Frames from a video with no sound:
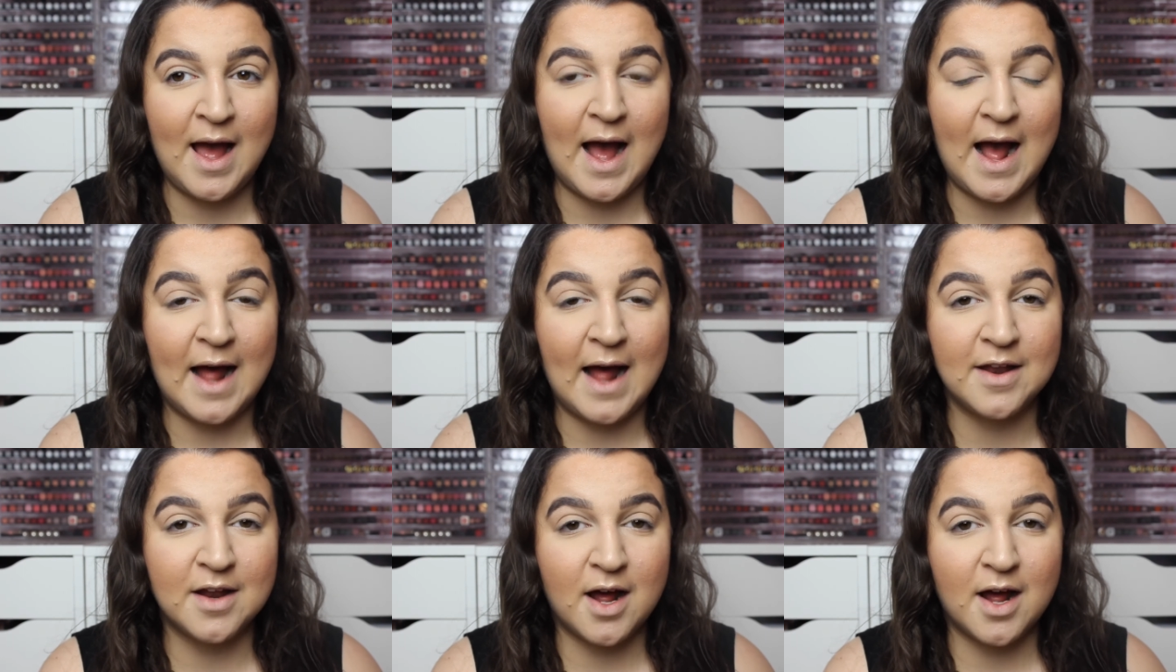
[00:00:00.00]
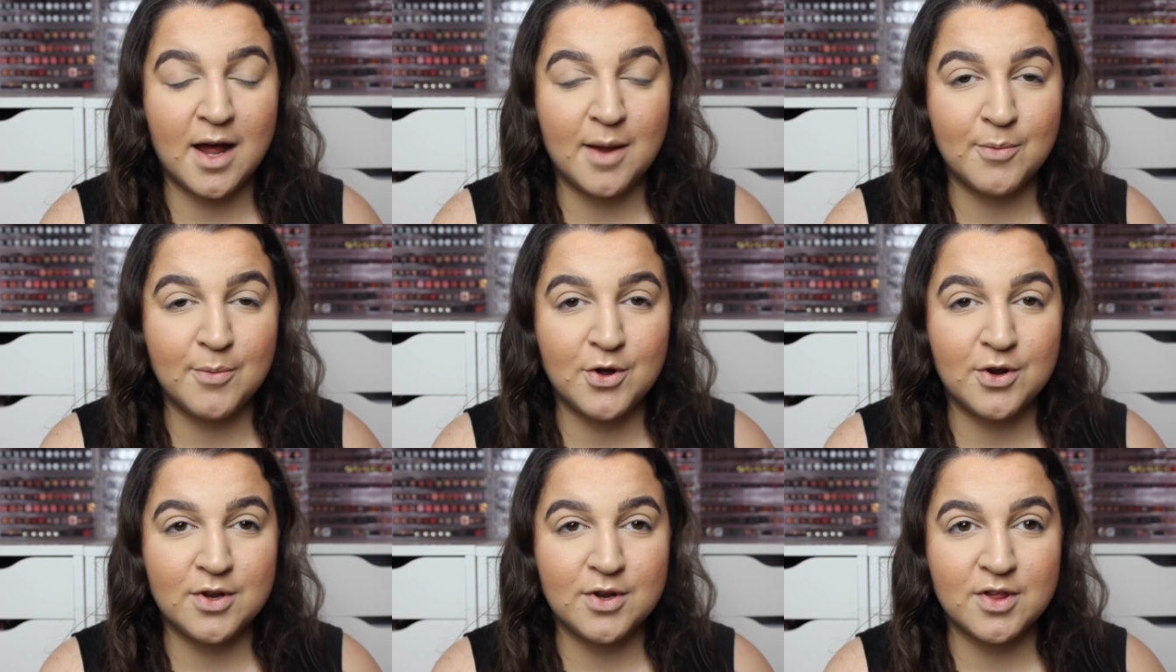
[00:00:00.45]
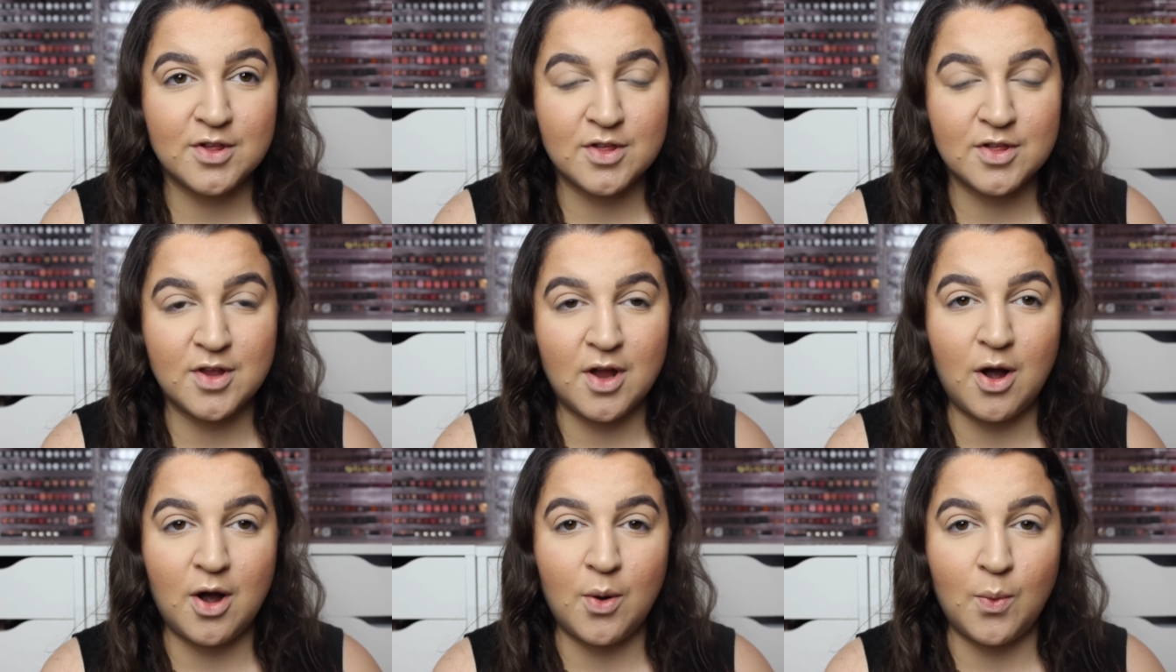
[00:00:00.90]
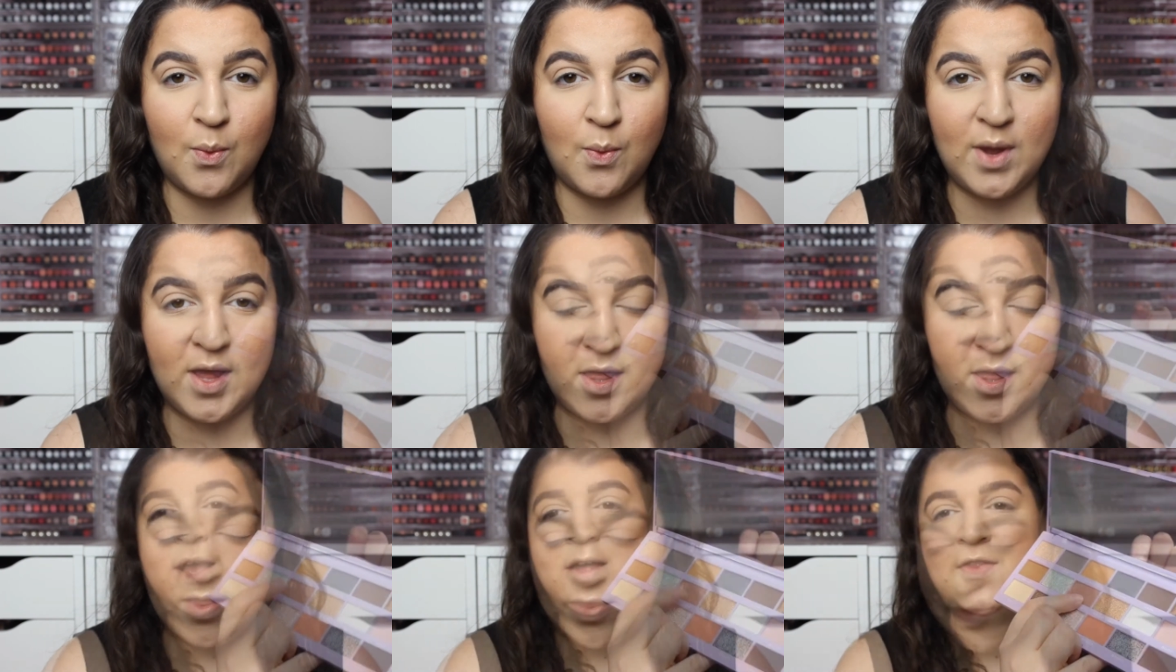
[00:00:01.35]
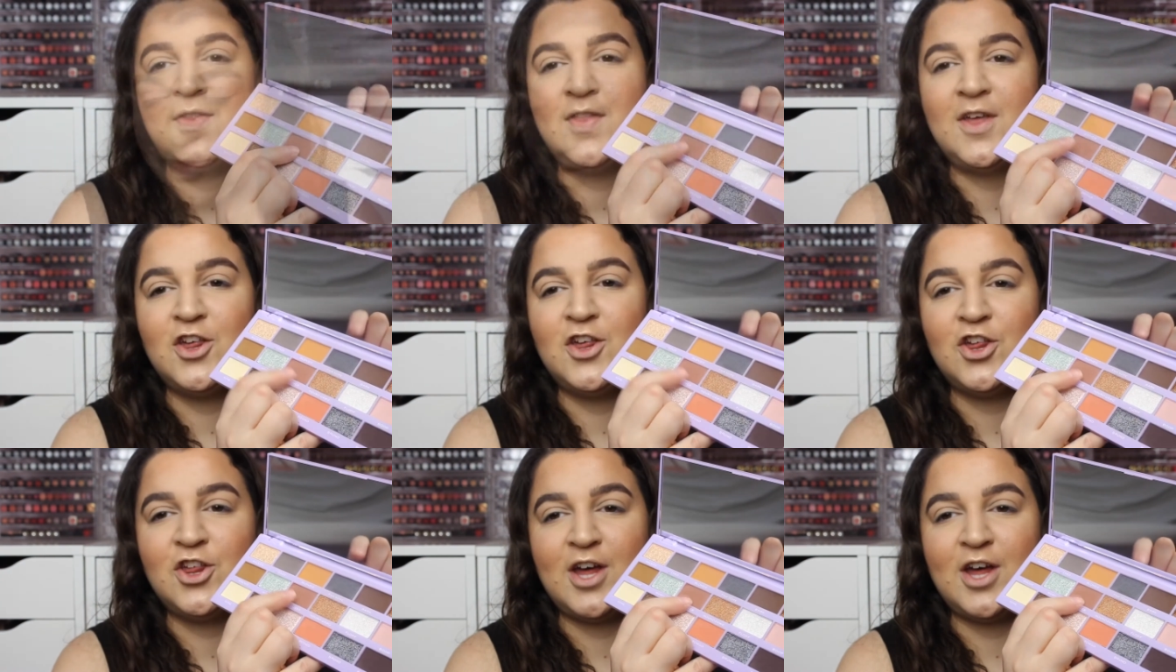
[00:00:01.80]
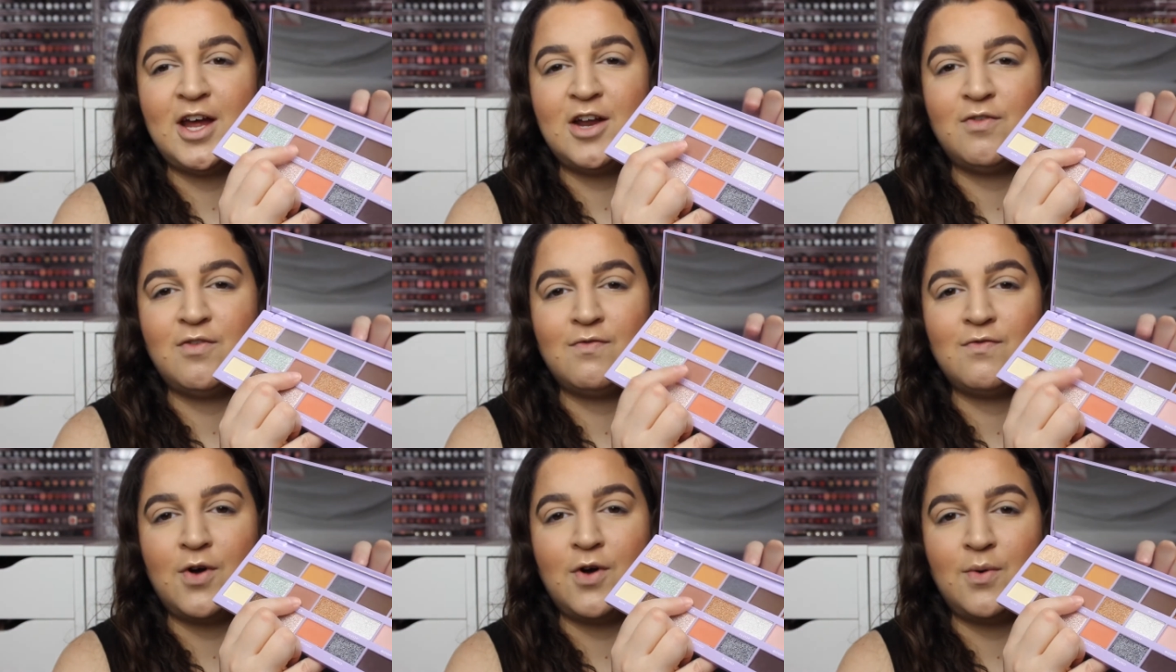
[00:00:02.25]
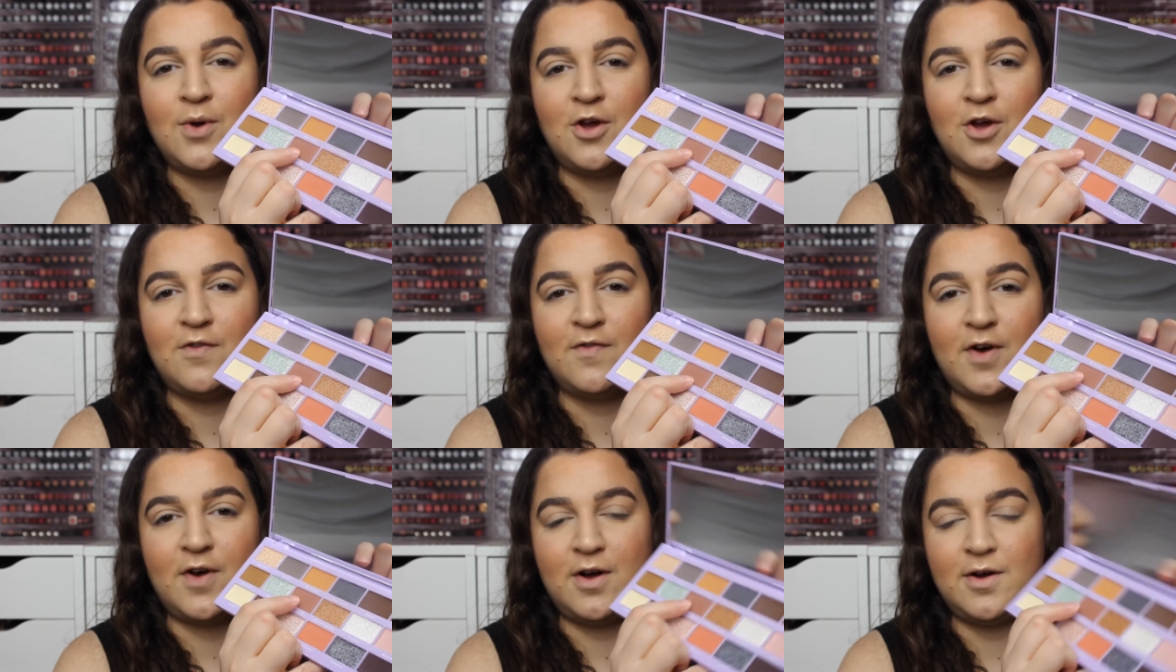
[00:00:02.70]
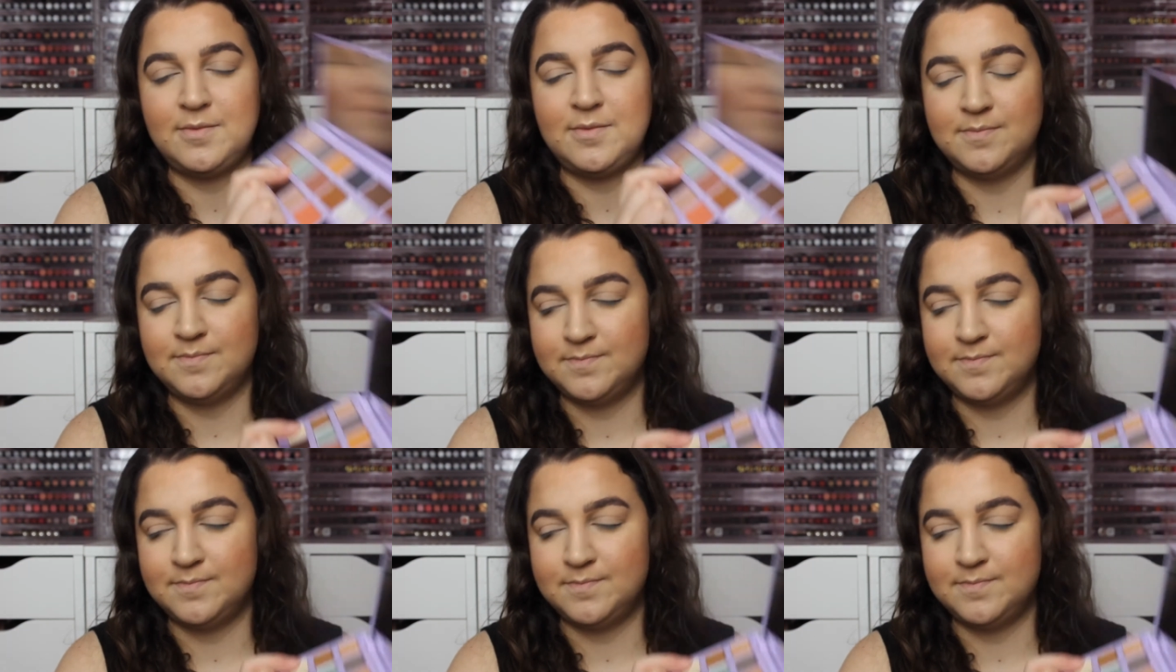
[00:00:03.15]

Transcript: And I'm going to start with this shade Rollover.